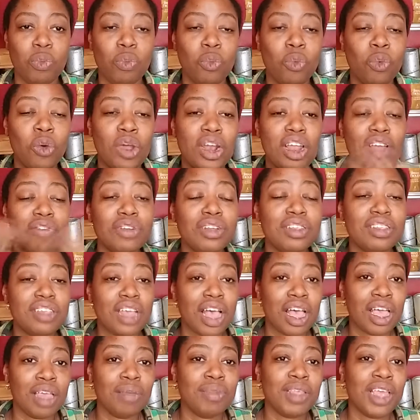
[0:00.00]
Whatever
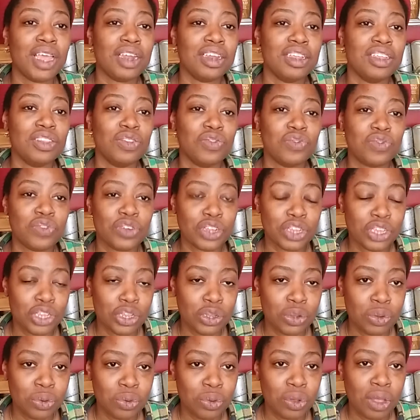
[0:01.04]
time that is for
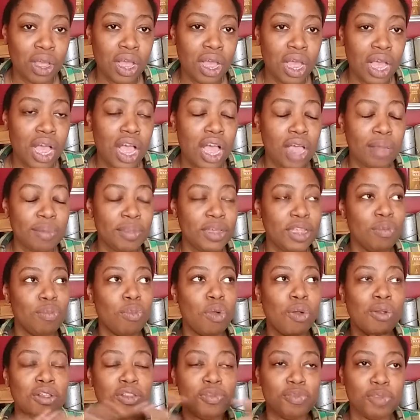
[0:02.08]
you. I mean,
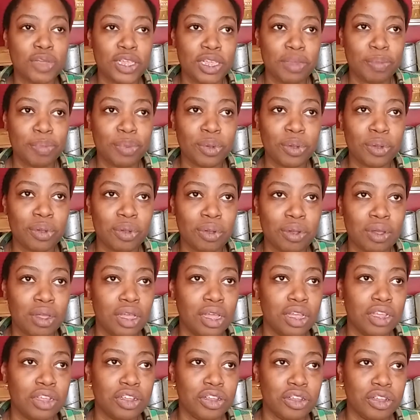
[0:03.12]
most people,
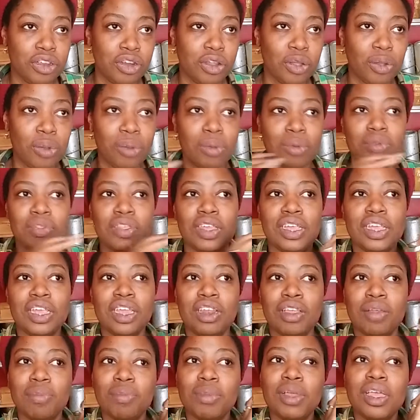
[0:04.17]
you know, they get
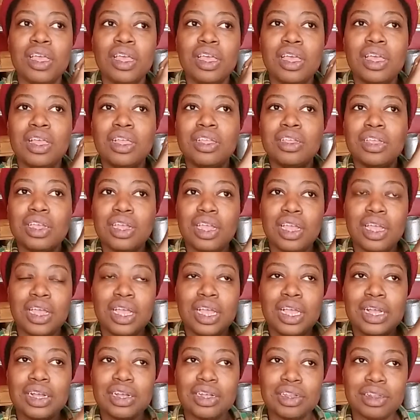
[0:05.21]
up
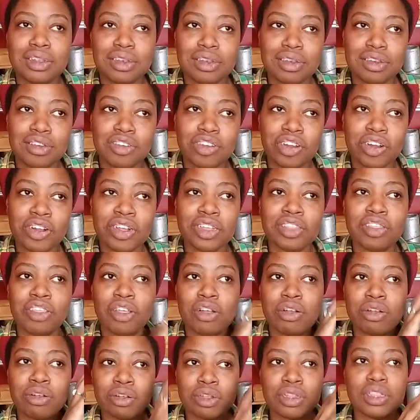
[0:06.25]
during the
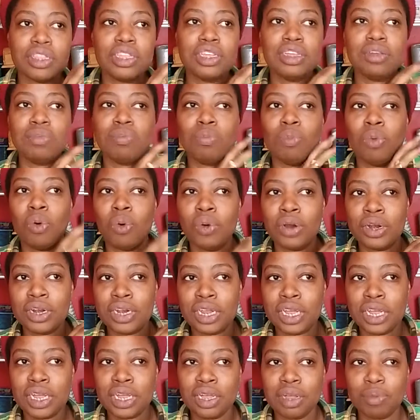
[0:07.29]
early
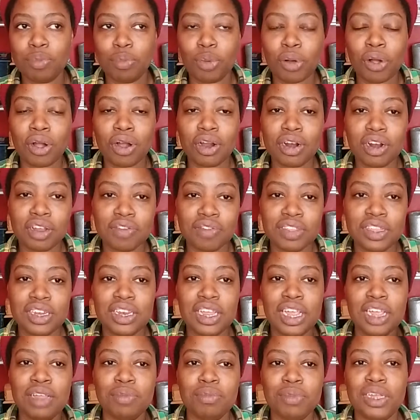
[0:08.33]
morning part of the
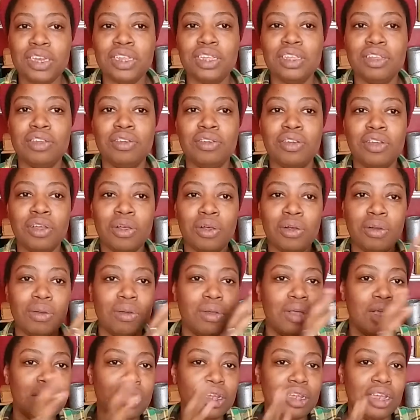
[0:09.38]
day, meaning, you know,
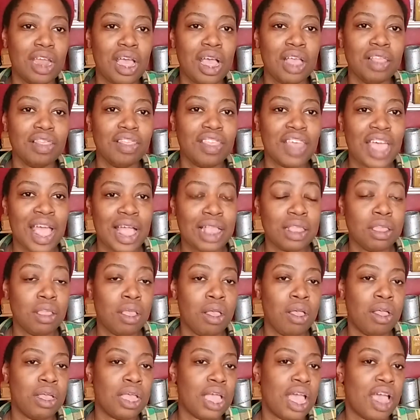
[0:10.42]
not that
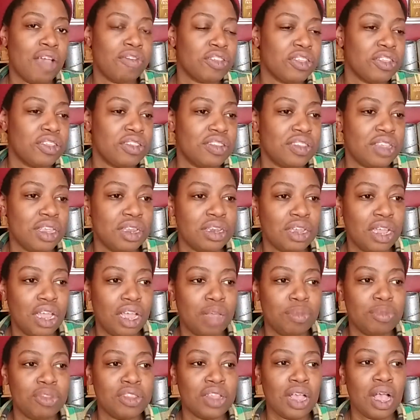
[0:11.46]
long after the sun
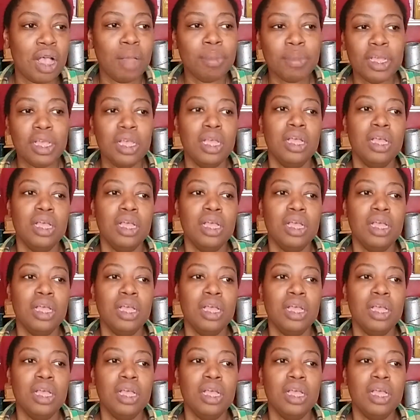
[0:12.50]
comes up.